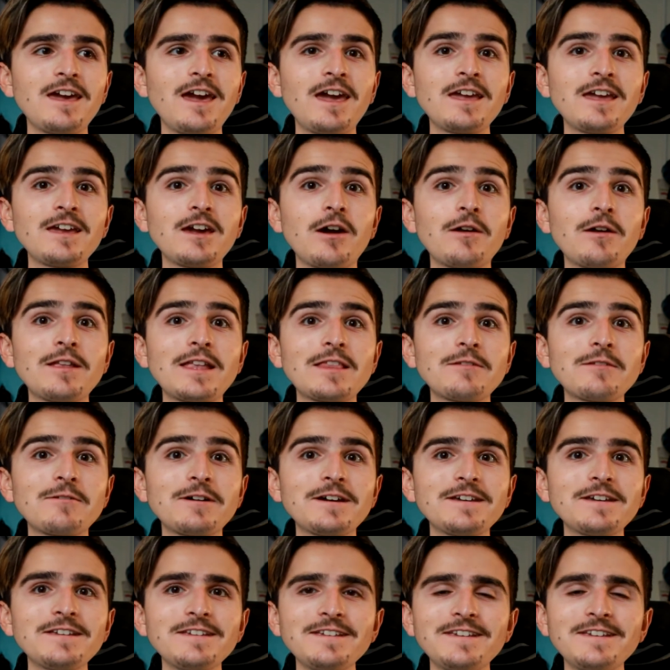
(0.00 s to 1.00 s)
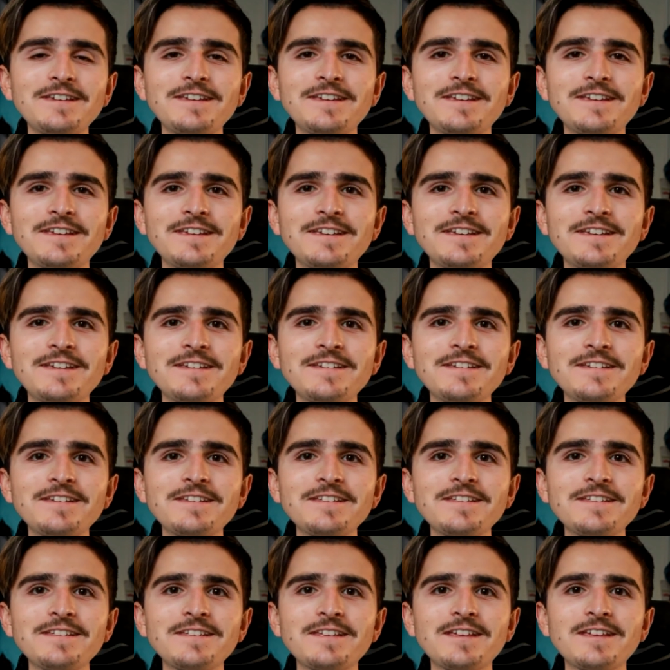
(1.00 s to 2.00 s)
ain't going anywhere.
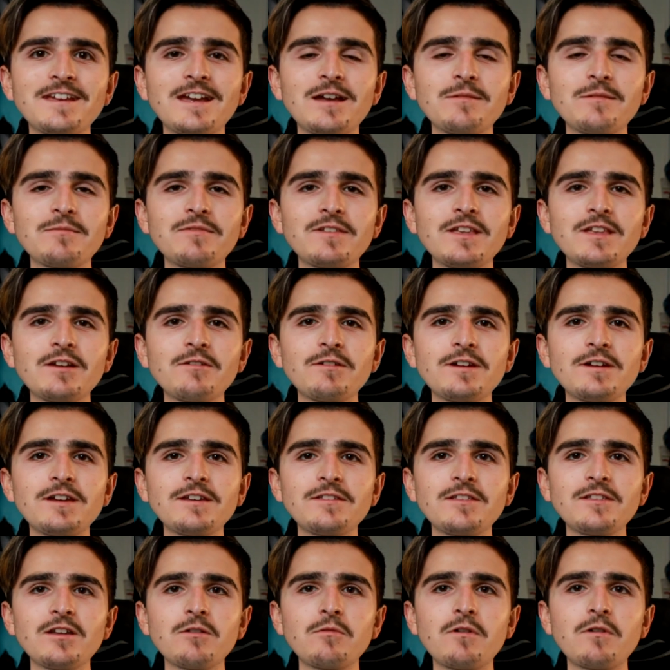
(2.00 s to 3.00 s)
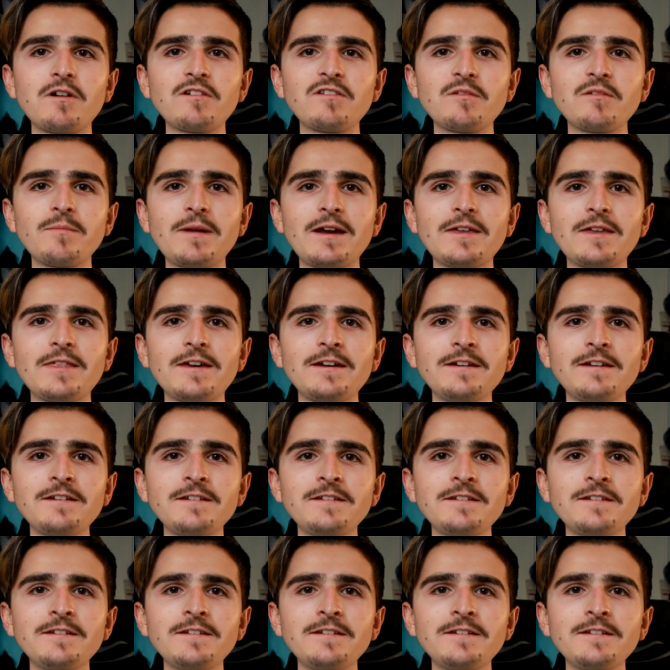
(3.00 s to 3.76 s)
I'm still here, no worries about that.